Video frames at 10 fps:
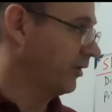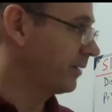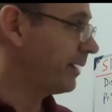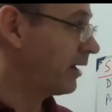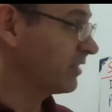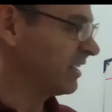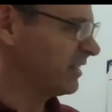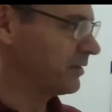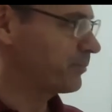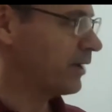about in
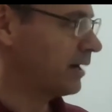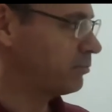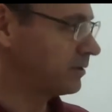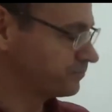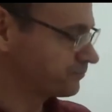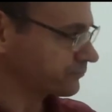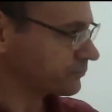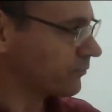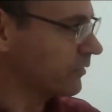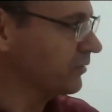the problem.
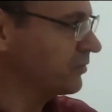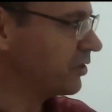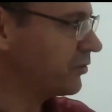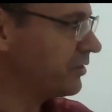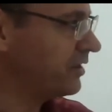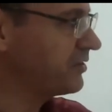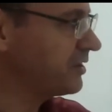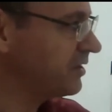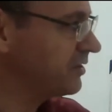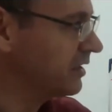So this
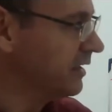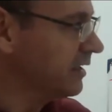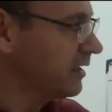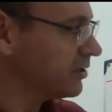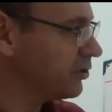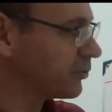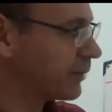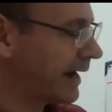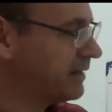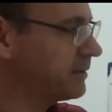is your
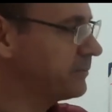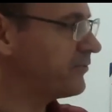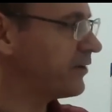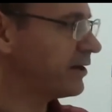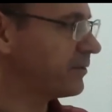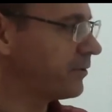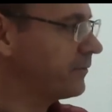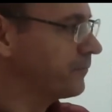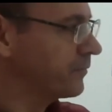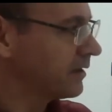random variable.
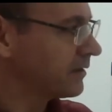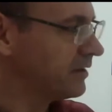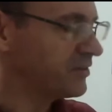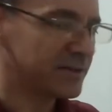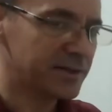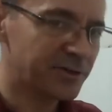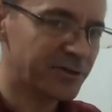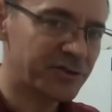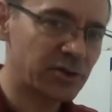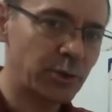This little
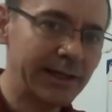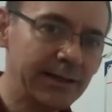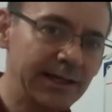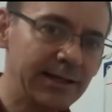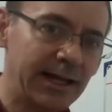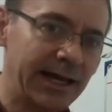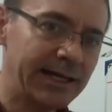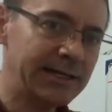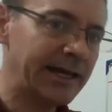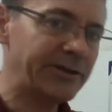squiggly
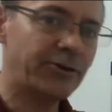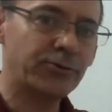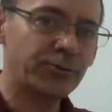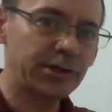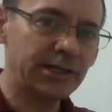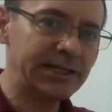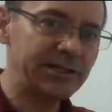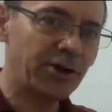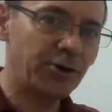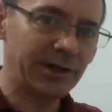line, I don't really
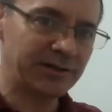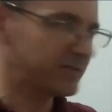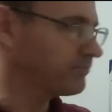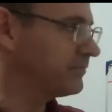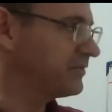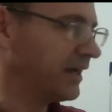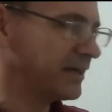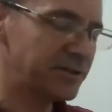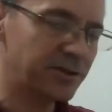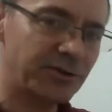know its
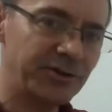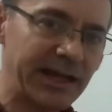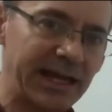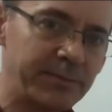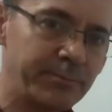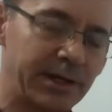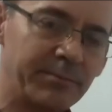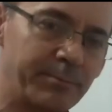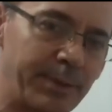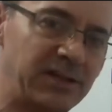technical name, but
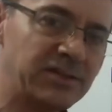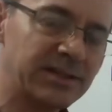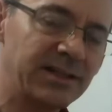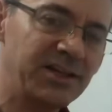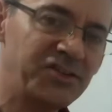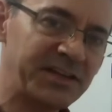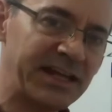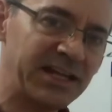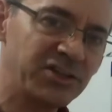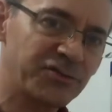it basically
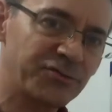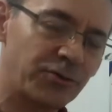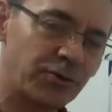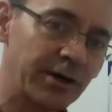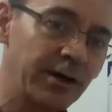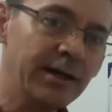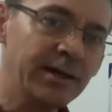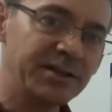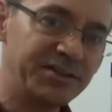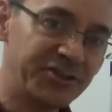stands for
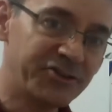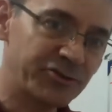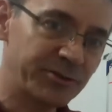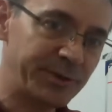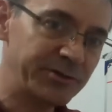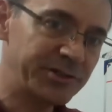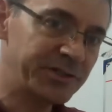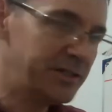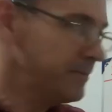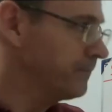
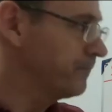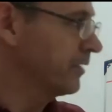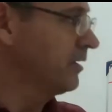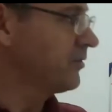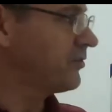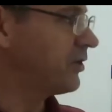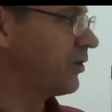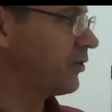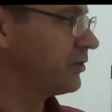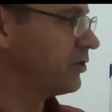distribution.
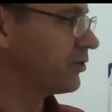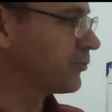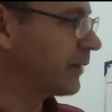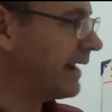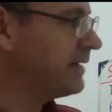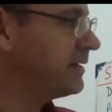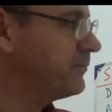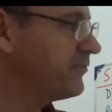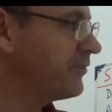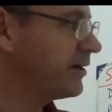So your random
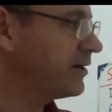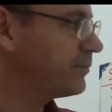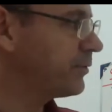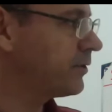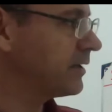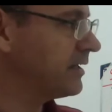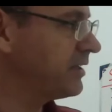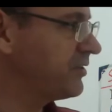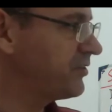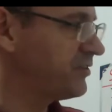variable
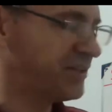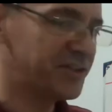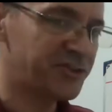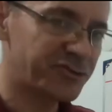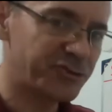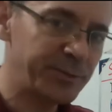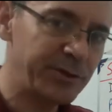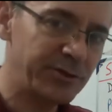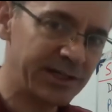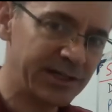is
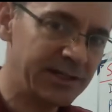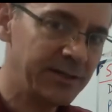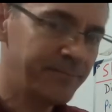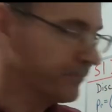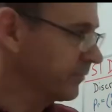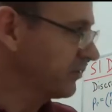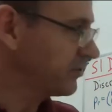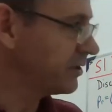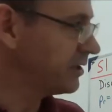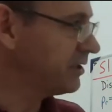distributed. So
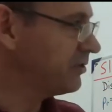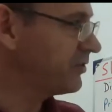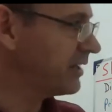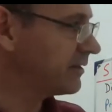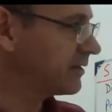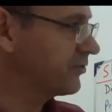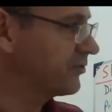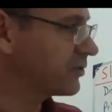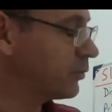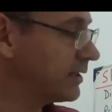you're going to use that little
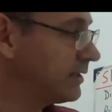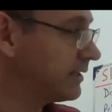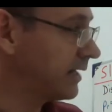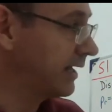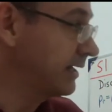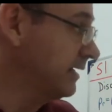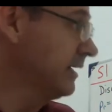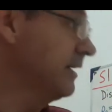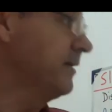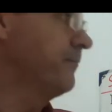squiggly line.
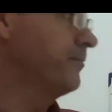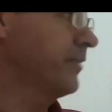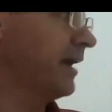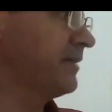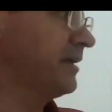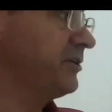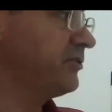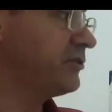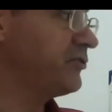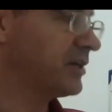And then you
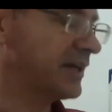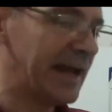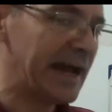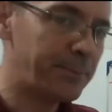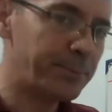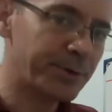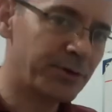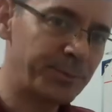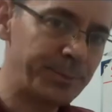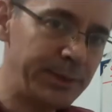use a
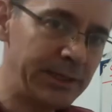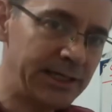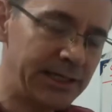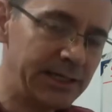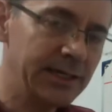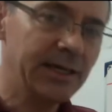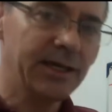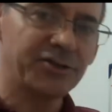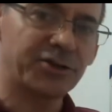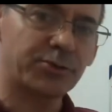capital B
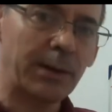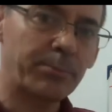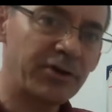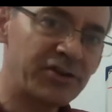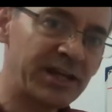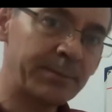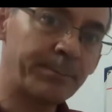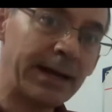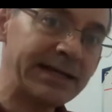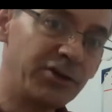to represent
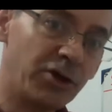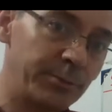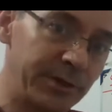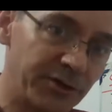binomial